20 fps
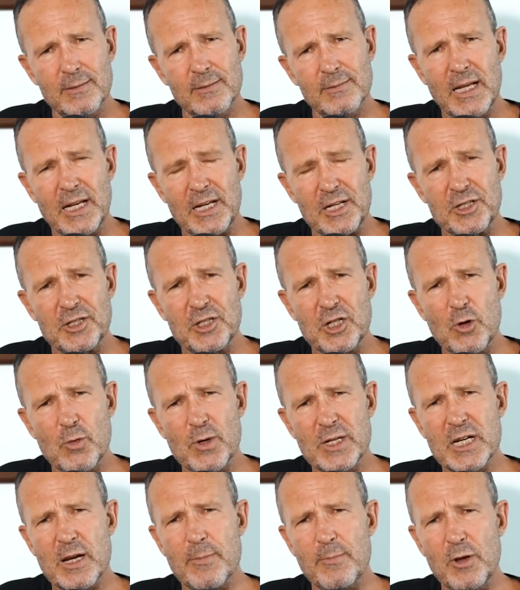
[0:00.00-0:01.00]
It is
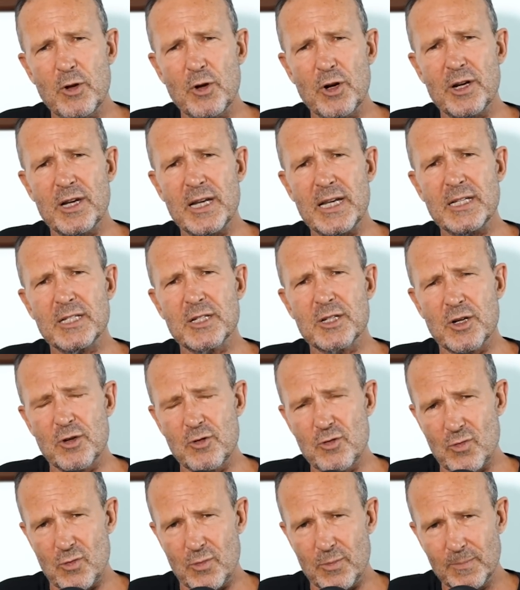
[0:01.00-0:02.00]
Jewish communities
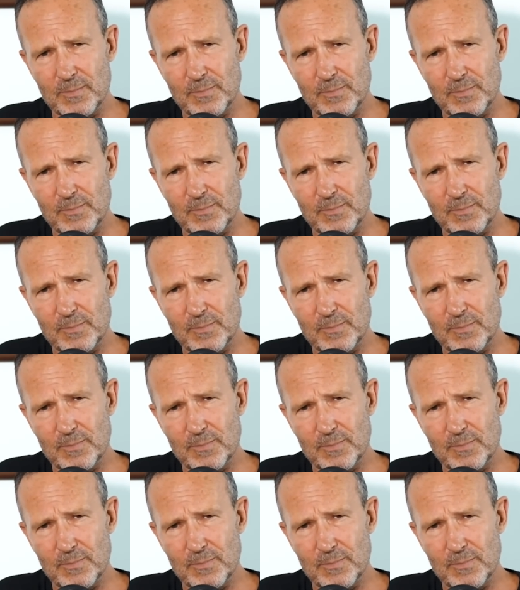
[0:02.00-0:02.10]
too,